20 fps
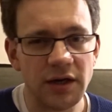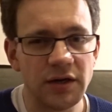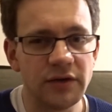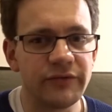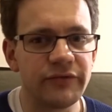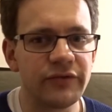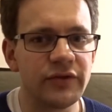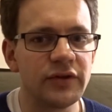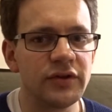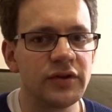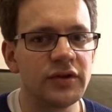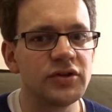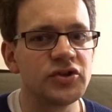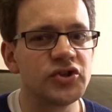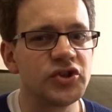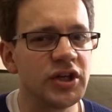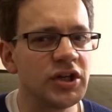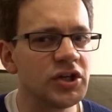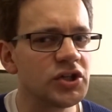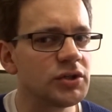of the
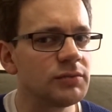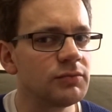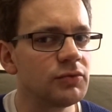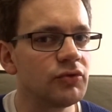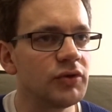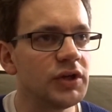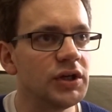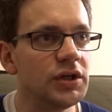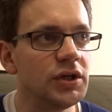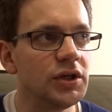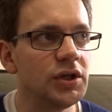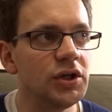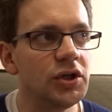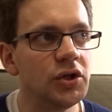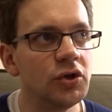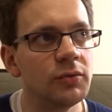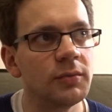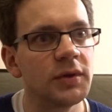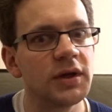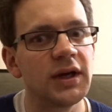distinction between
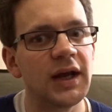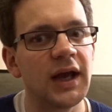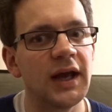human